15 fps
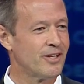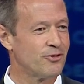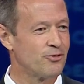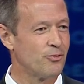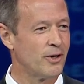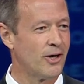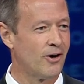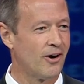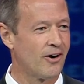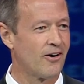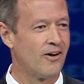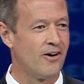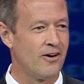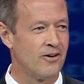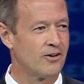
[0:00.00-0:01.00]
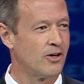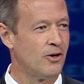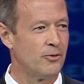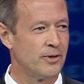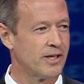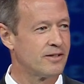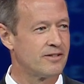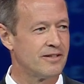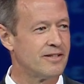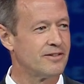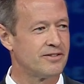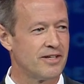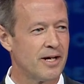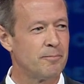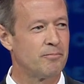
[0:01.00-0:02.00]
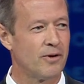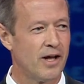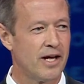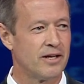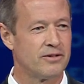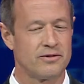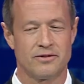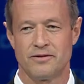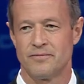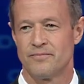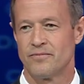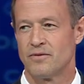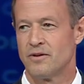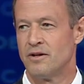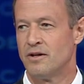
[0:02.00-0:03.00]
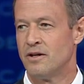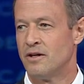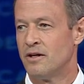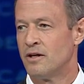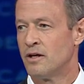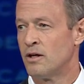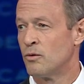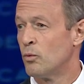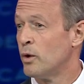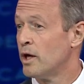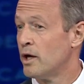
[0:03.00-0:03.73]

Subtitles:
we are all going to the same place, and we